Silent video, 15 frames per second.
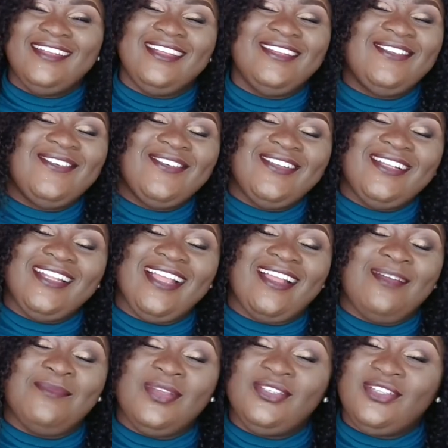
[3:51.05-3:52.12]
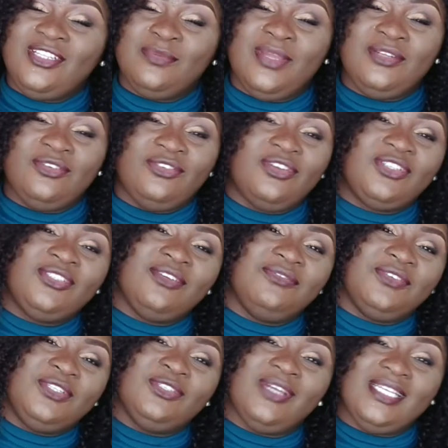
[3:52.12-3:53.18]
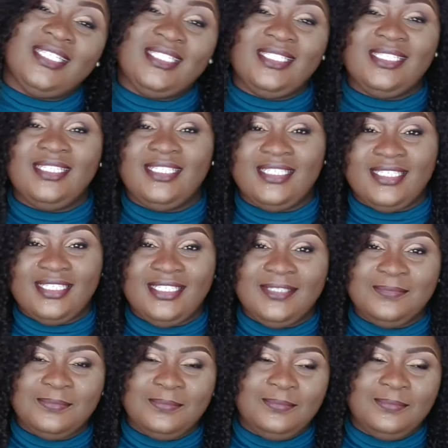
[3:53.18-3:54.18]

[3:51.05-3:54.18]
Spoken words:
Then thirdly, like I mentioned in my introduction video, I sing.